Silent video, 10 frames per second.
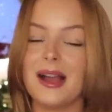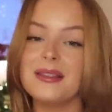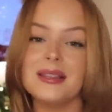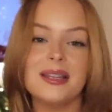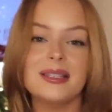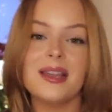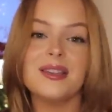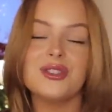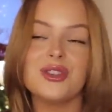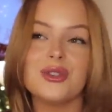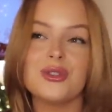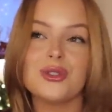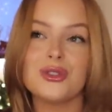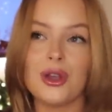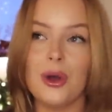I think they taste
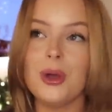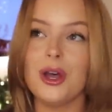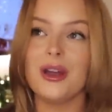so good.